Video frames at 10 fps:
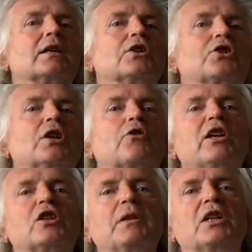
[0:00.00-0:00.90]
she
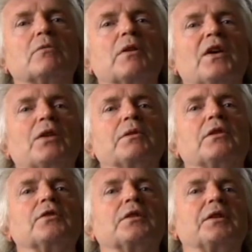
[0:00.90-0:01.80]
agreed to meet him, and that was
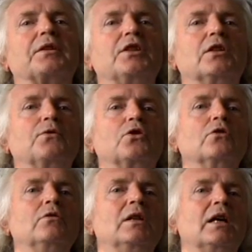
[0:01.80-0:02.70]
on the 16th of
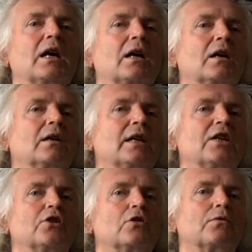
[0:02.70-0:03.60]
June
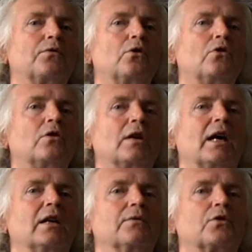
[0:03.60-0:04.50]
1904,
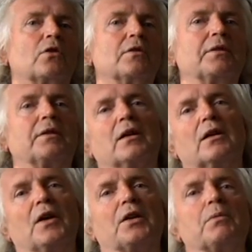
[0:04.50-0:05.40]
and of course
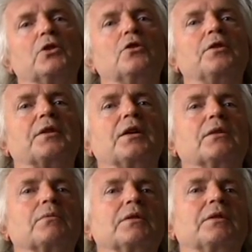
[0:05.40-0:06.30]
that's when
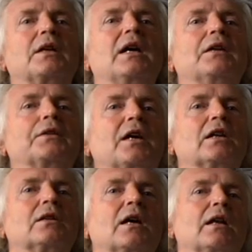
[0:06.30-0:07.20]
Ulysses was
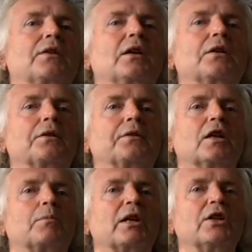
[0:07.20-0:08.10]
set, and I think it's a
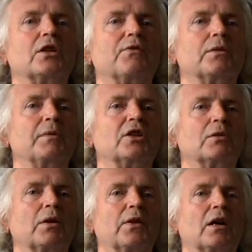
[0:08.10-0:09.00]
celebration of his
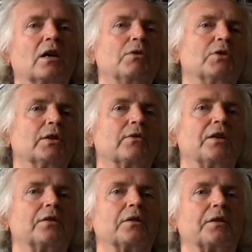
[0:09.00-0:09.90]
meeting with her, which was a
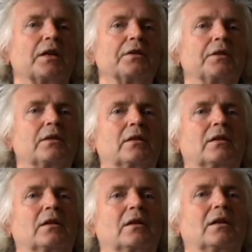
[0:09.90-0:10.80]
great success.
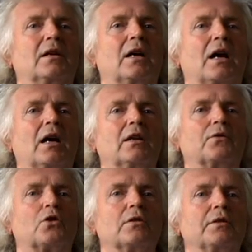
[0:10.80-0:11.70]
And
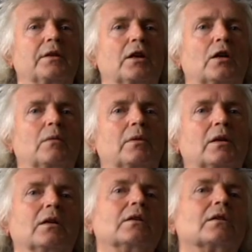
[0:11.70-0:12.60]
of course
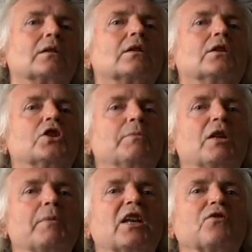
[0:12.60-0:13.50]
she
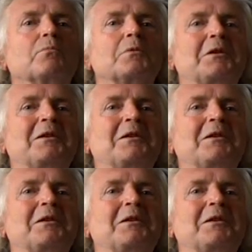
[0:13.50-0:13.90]
made a man of him.